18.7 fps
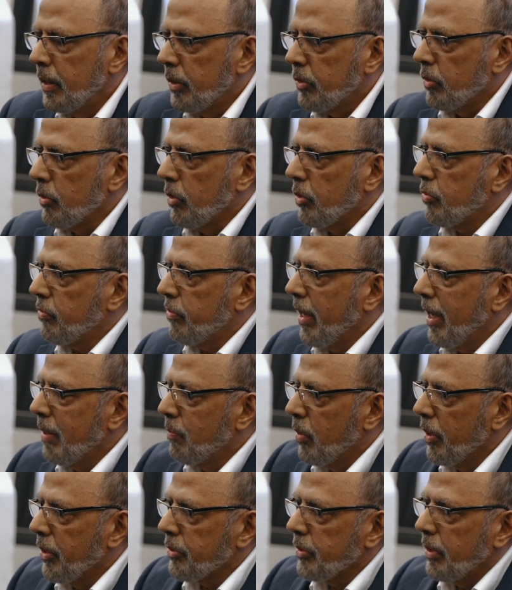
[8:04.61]
So those
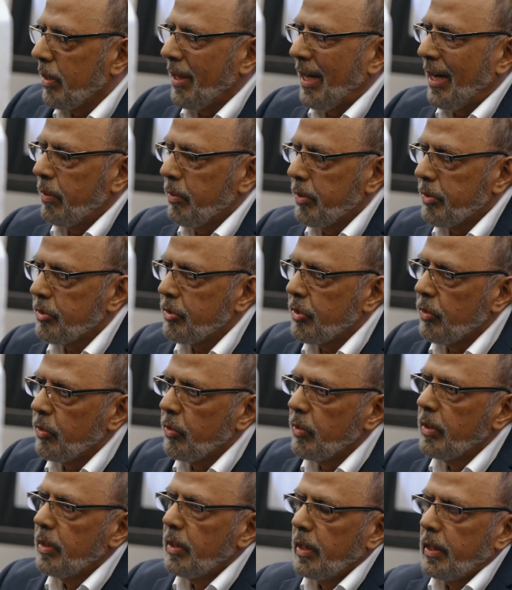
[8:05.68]
frameworks allow us
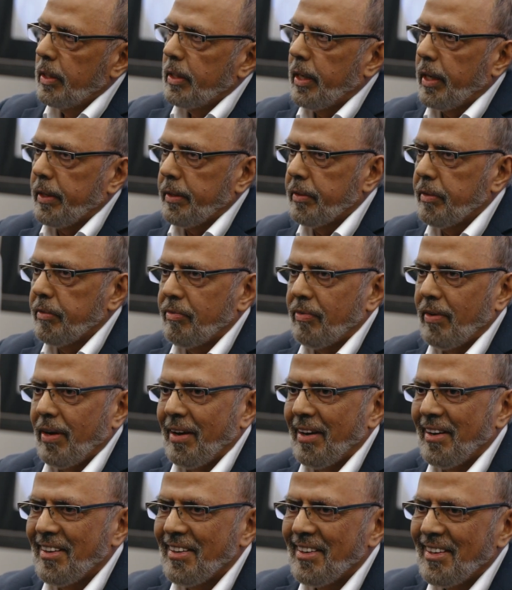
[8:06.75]
to
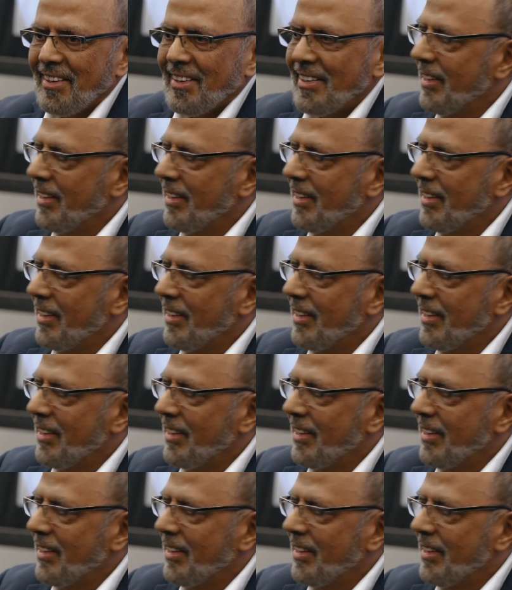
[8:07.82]
identify